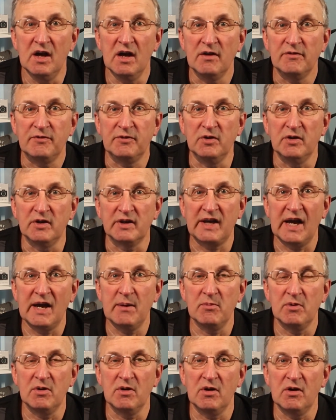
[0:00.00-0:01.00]
for a
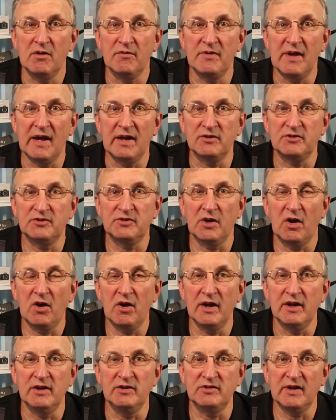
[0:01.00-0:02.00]
camera of that
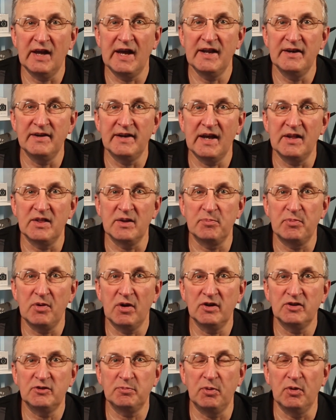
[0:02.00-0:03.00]
size and at the
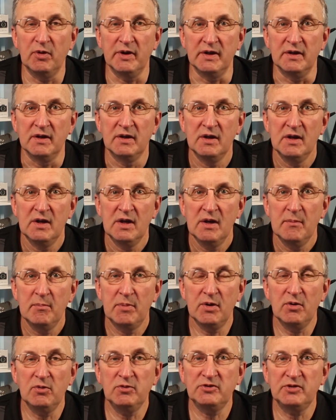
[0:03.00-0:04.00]
price point.
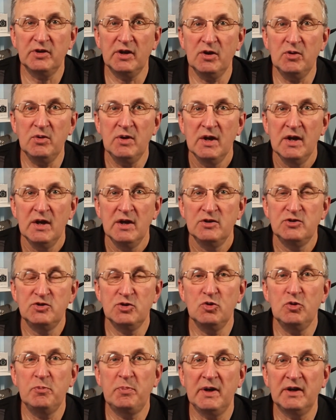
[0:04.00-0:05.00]
But also
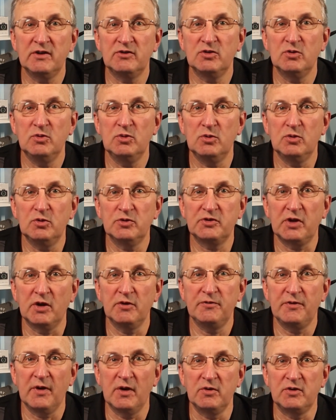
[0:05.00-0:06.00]
dual pixel
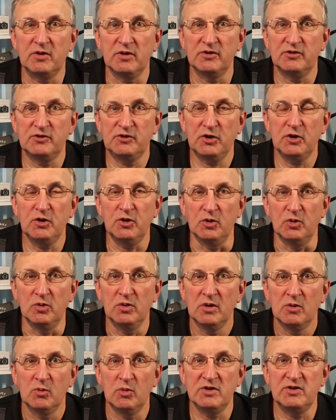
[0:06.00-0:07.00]
autofocus 2,
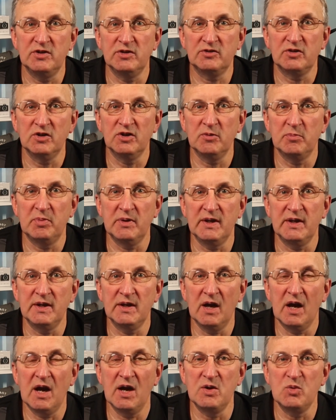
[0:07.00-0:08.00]
which is going to be
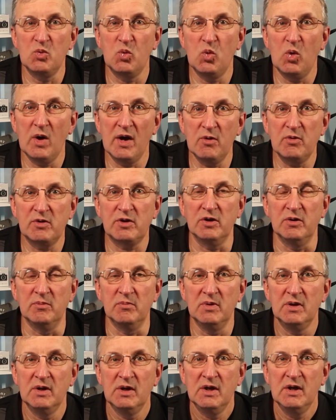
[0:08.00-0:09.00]
a
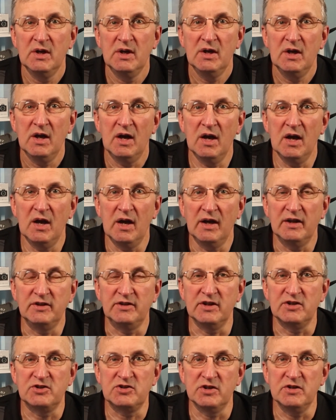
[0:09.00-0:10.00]
welcome
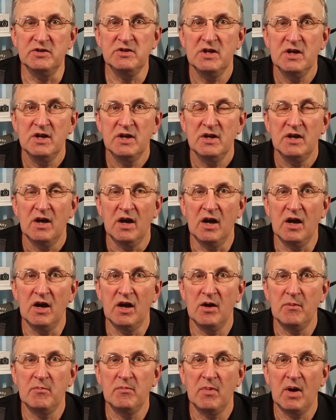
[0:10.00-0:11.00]
addition.
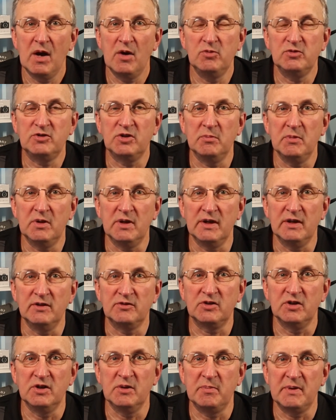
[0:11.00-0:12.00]
Ultimately
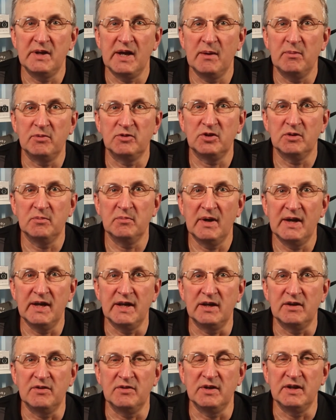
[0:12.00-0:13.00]
is going to be able to
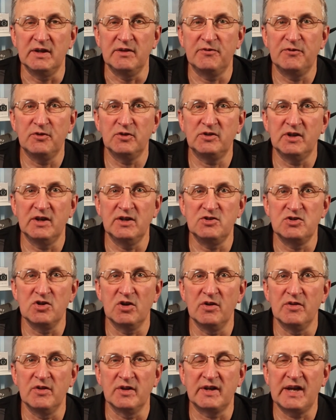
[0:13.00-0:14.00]
make the footage
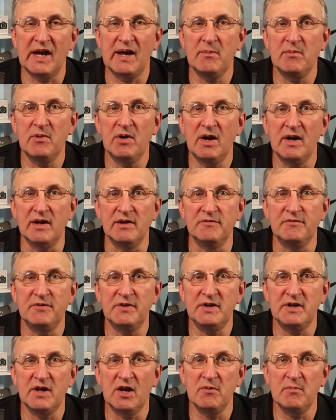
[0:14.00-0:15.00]
on the camera in
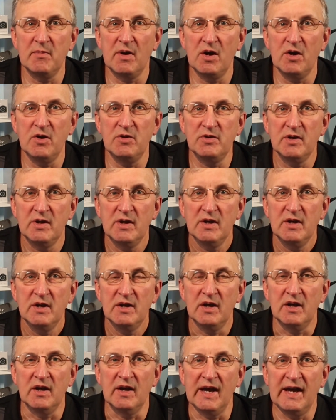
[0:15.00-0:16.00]
video mode
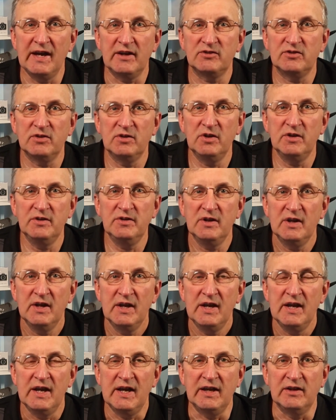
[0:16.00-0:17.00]
excellent.
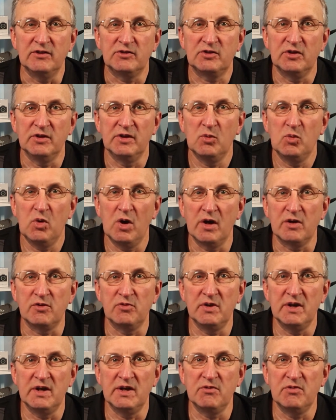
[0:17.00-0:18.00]
It's going to work
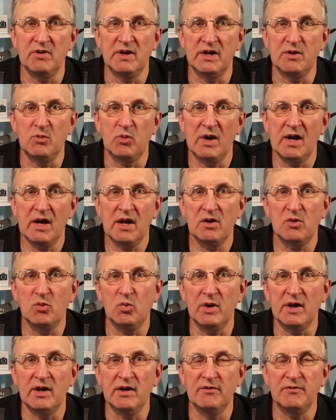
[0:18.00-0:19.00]
really well
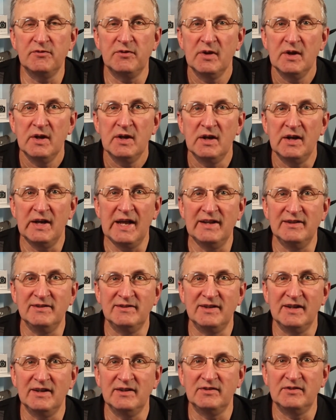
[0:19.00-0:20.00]
with
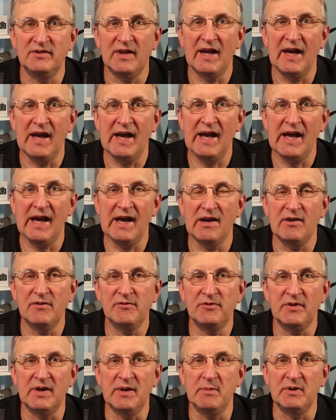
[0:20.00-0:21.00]
lenses that
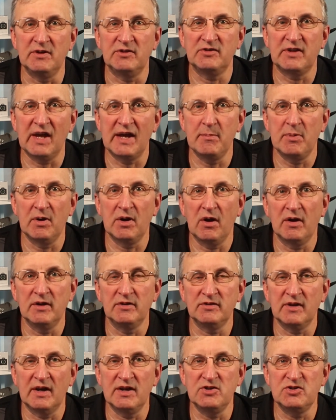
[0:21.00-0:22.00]
have image
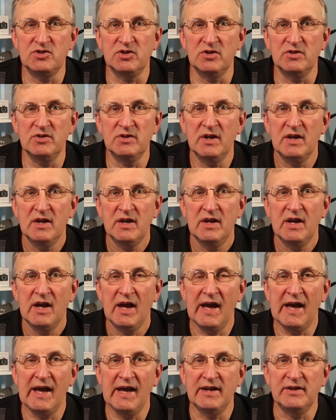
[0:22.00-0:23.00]
stabilization
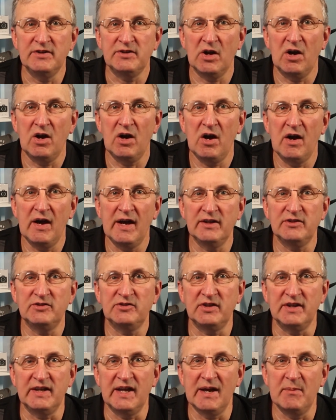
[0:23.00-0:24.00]
and are
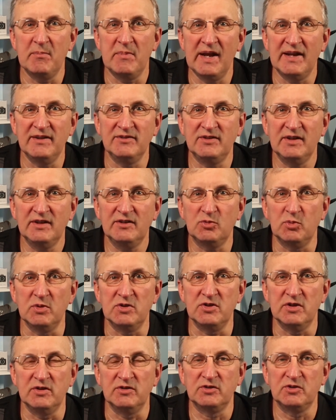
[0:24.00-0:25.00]
STM lenses,
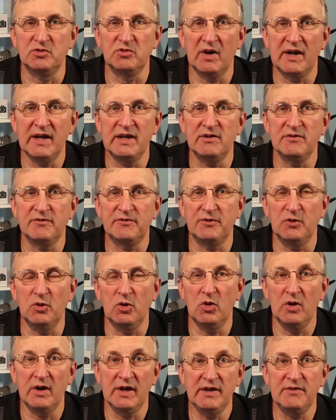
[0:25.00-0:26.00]
which is great
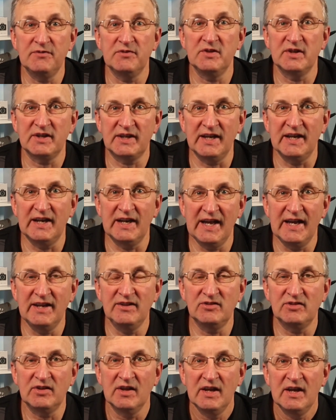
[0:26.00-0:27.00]
for even the kit
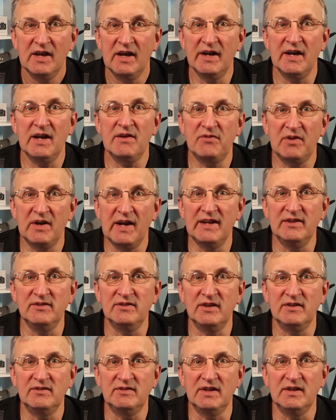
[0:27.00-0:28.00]
lens and other
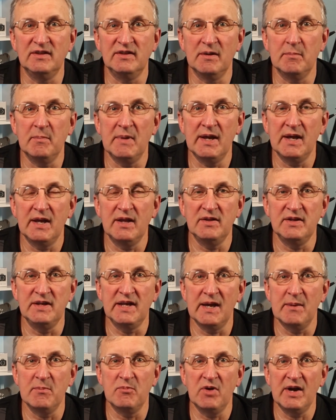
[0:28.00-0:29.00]
lenses in
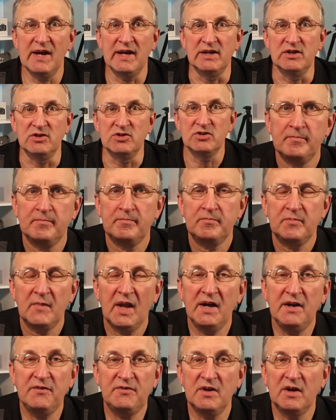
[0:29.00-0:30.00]
the M range.
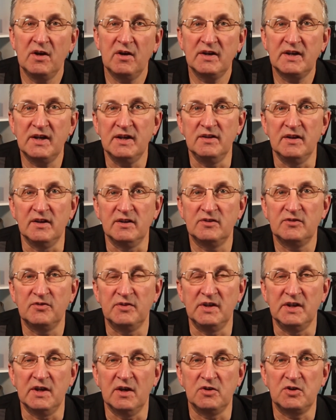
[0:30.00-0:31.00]
And if you're liking this
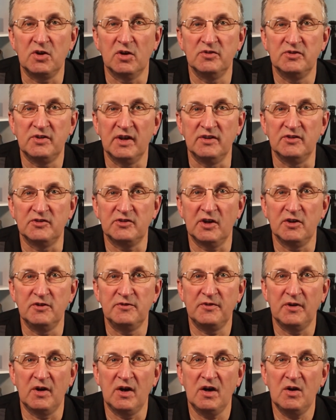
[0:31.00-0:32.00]
video content so
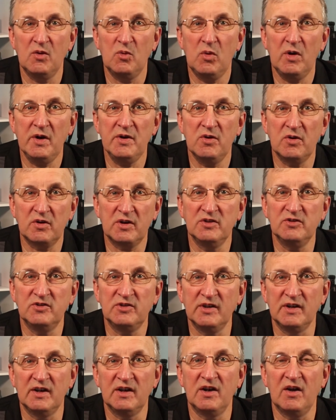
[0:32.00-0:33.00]
far, why not
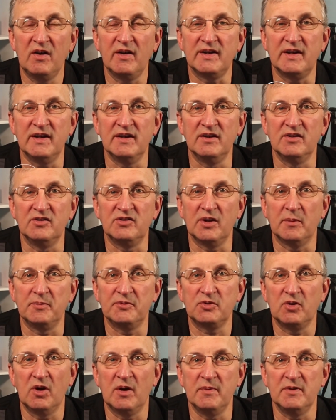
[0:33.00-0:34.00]
consider liking and
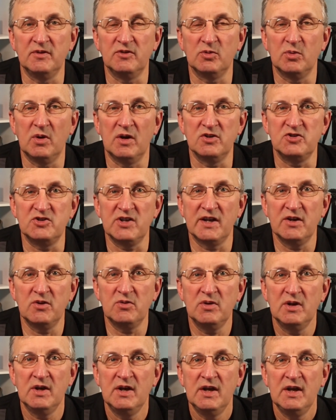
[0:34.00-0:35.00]
subscribing to our
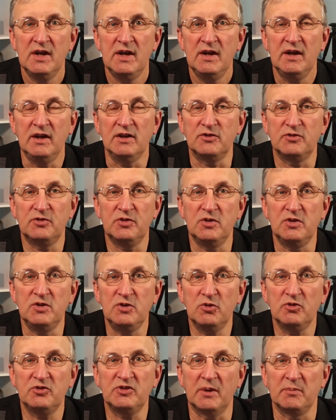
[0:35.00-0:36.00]
channel? It's through
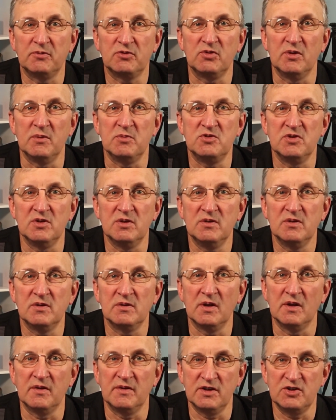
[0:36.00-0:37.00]
your subscription
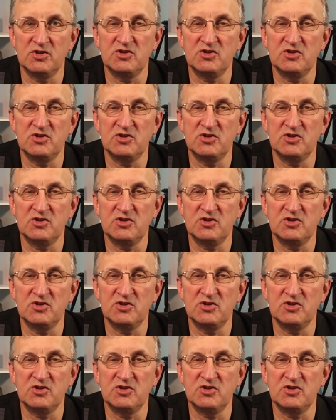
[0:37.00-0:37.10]
that this